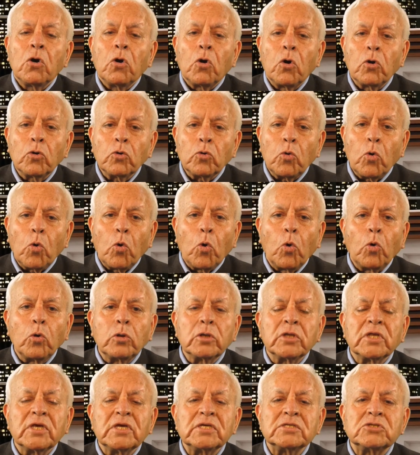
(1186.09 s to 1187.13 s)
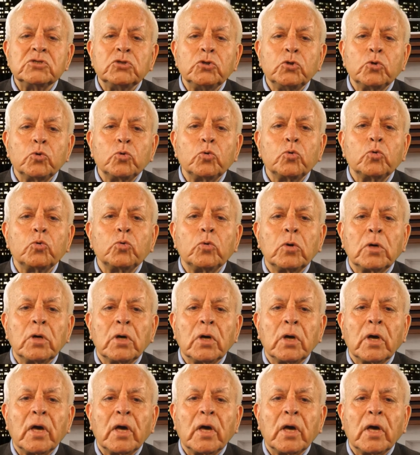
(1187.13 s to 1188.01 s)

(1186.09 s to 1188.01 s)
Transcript: on all these new